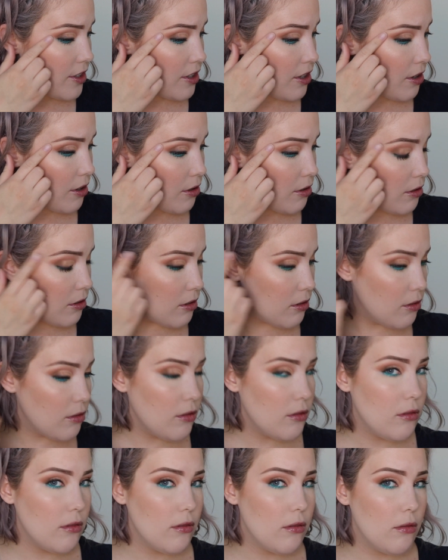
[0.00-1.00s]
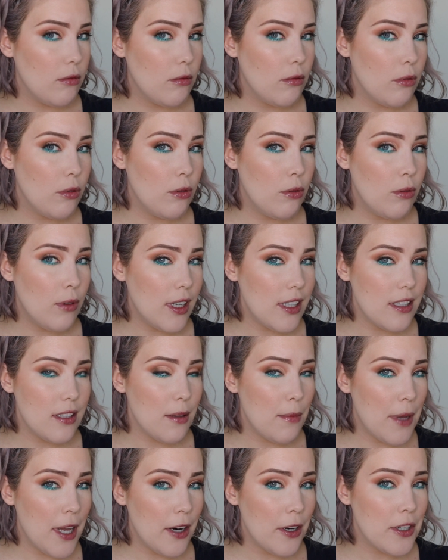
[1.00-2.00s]
So what's
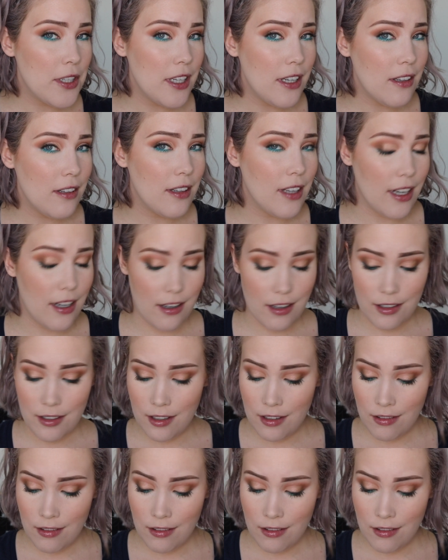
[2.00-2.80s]
the better deal there?